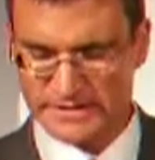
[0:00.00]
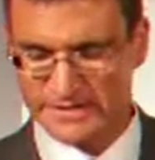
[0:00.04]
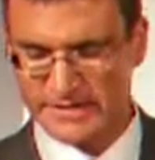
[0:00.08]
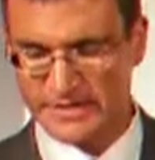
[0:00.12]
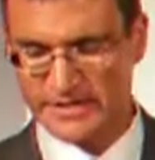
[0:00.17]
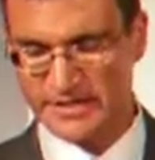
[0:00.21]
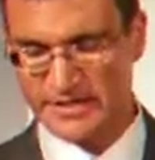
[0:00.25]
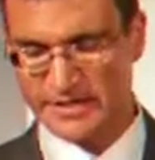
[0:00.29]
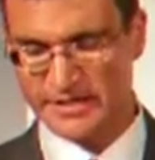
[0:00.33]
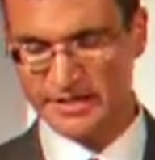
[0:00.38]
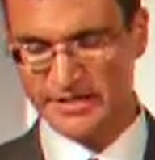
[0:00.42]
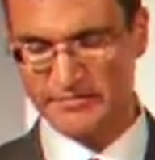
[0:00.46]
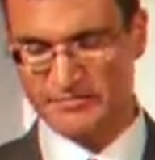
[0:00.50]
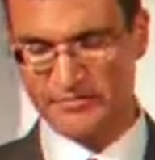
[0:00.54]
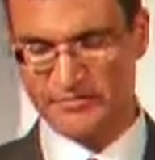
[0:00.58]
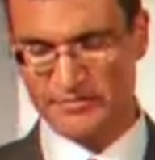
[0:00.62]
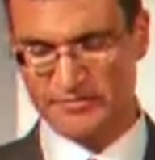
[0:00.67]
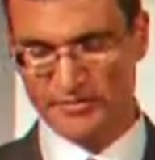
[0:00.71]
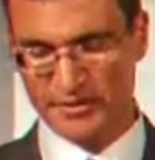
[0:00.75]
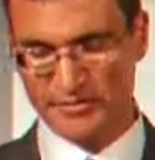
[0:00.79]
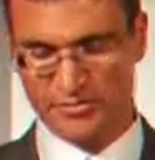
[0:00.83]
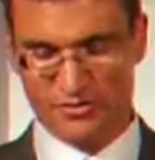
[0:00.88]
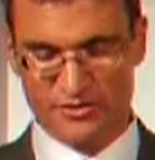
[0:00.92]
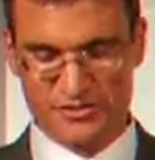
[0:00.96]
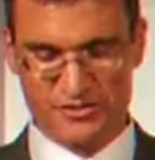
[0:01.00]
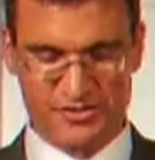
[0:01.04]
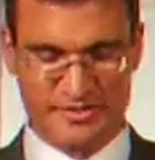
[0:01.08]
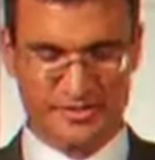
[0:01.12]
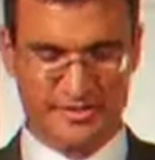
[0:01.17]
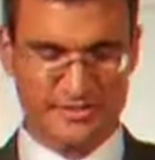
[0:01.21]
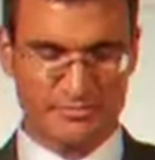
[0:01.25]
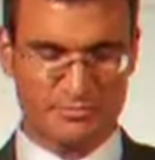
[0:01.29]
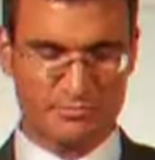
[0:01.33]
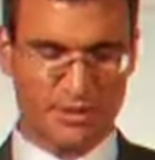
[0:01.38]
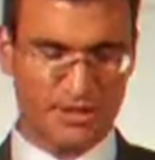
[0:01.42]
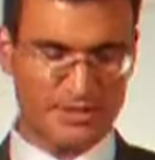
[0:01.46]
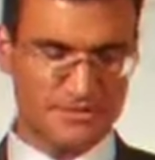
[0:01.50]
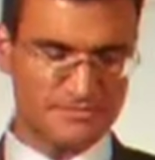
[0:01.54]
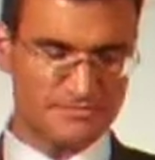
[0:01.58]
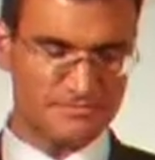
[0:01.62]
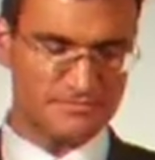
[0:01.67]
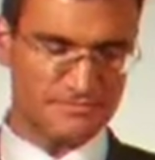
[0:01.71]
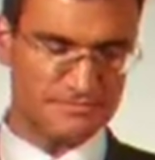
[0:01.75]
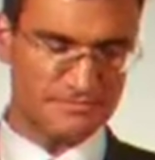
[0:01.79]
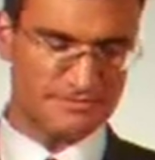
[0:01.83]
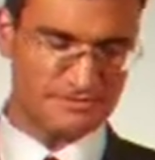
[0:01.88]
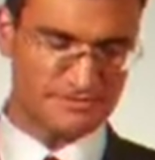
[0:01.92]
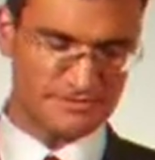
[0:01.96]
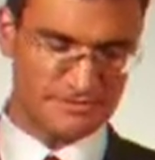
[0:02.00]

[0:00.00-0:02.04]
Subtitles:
If I push this button,